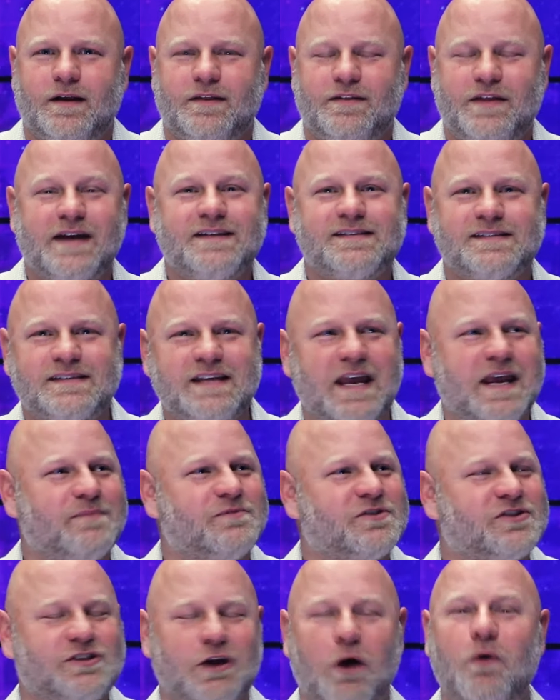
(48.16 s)
That
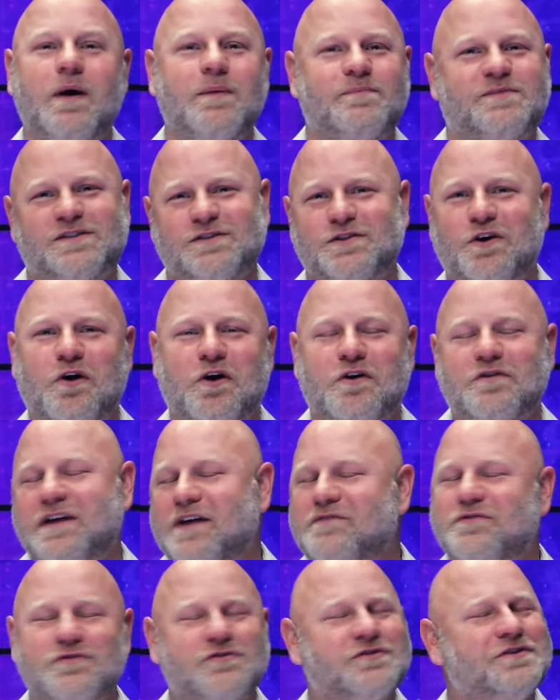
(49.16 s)
seems so absurd
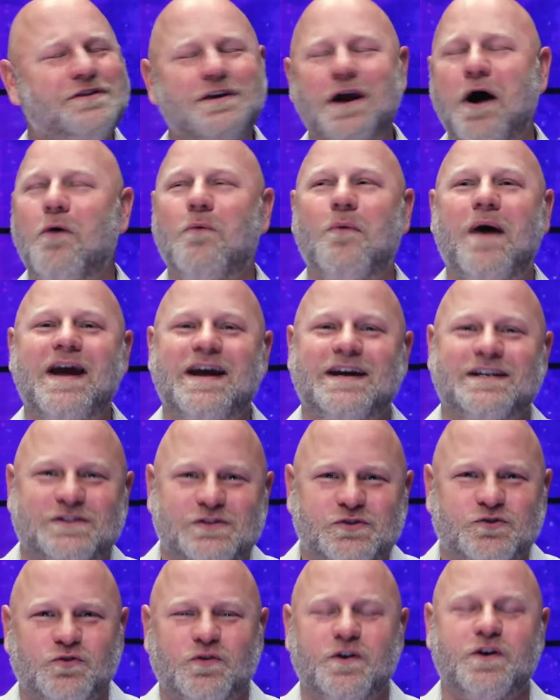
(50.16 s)
that there's no way
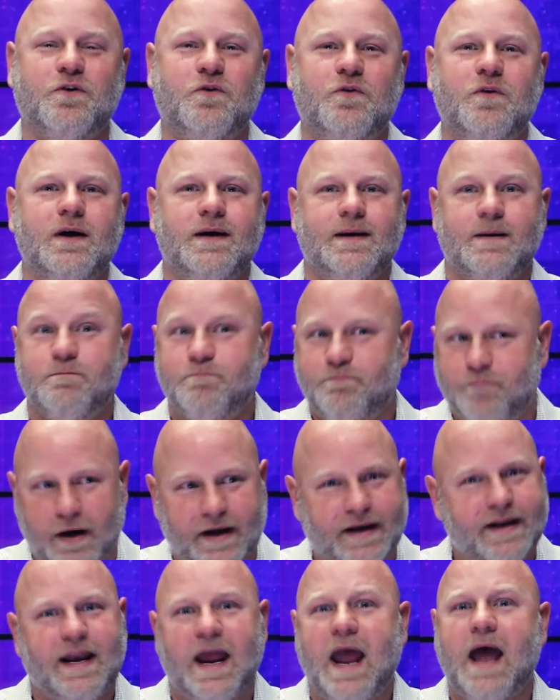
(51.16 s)
it's true,
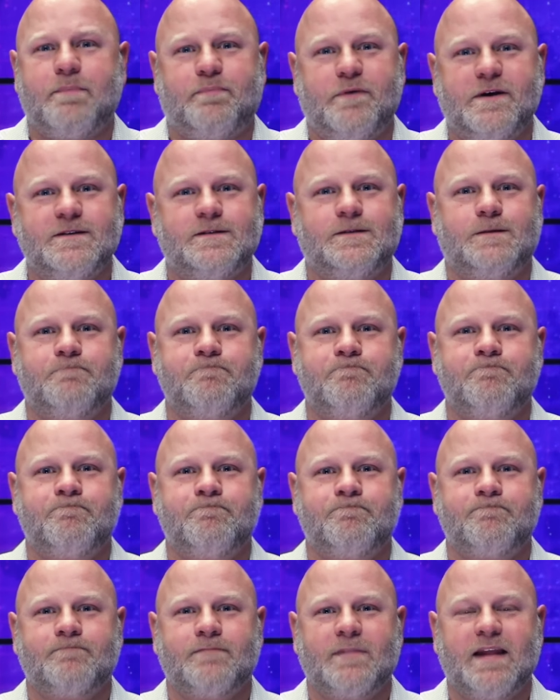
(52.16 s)
but it happened.
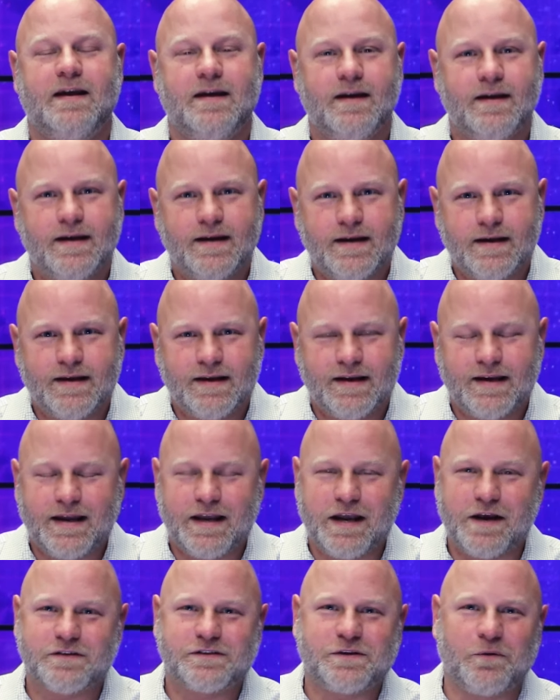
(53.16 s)

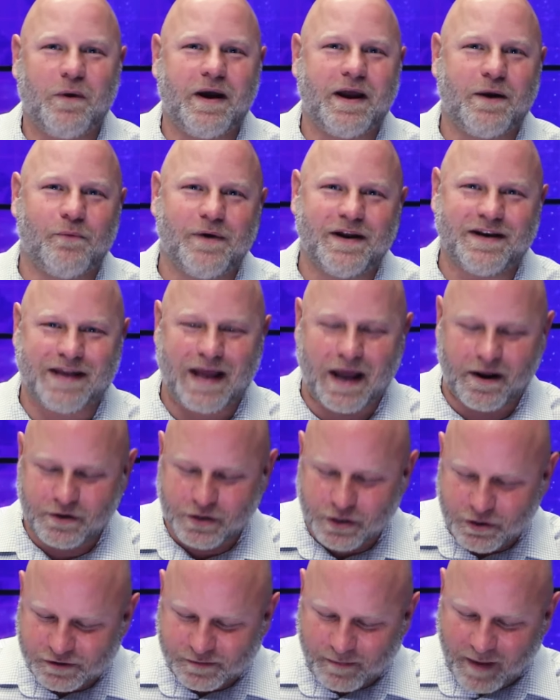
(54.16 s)
Here's the way it went
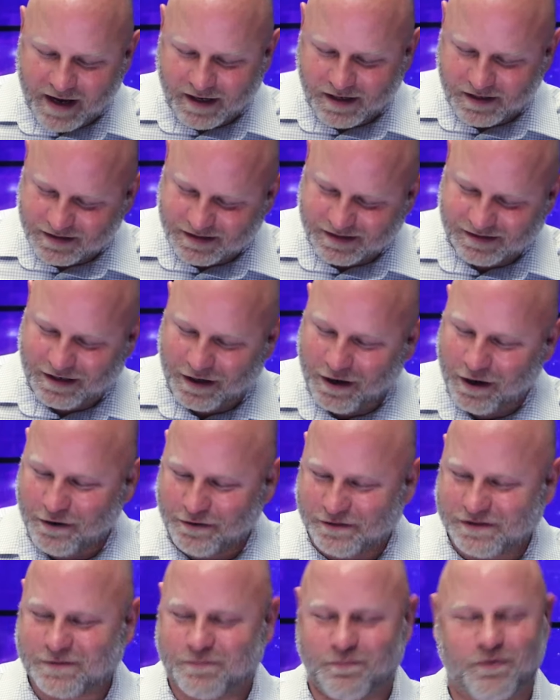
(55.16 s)
down Newsmax
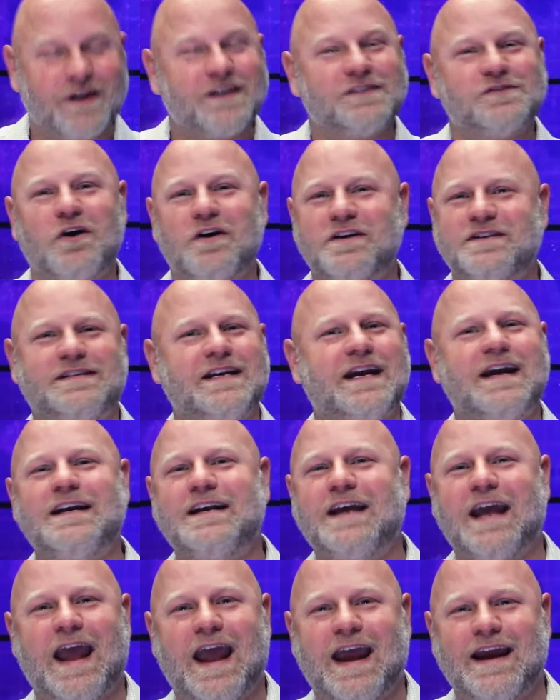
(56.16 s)
host brings on
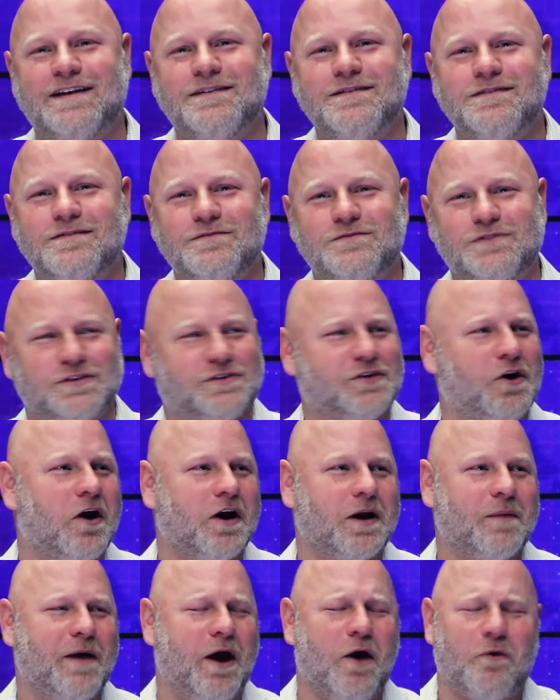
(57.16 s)
Dean Cain, to
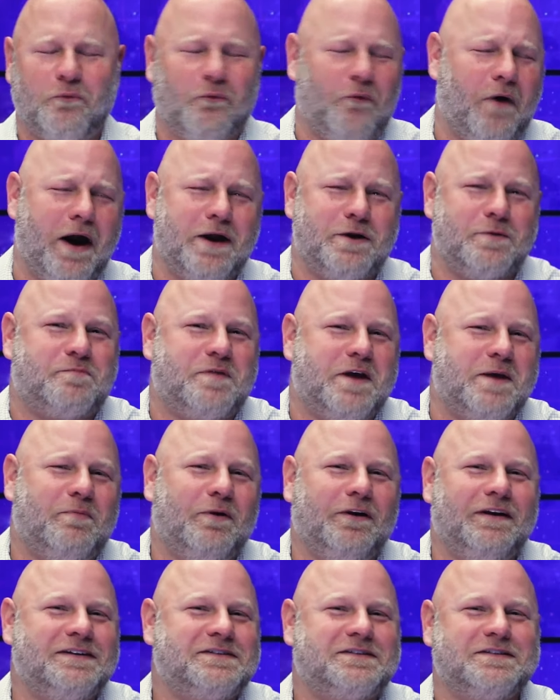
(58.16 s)
talk about why do
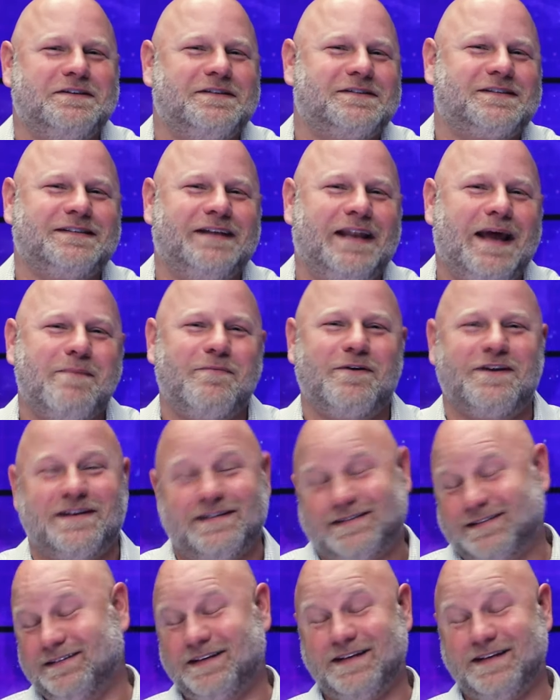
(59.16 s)
people listen to celebrities?